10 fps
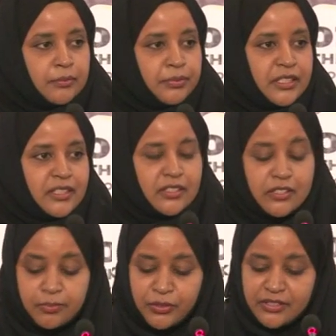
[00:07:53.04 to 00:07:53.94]
PS
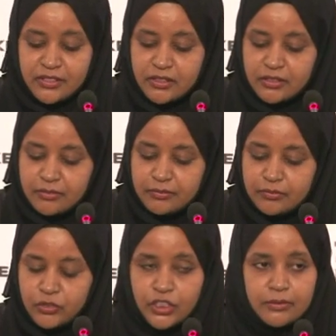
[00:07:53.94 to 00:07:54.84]
is present,
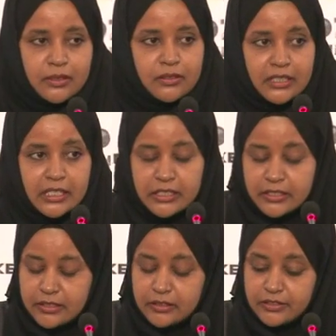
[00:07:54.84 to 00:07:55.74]
Chairman,
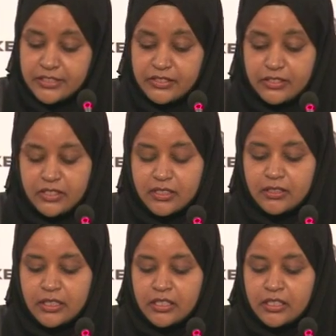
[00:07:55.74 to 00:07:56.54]
KLDC,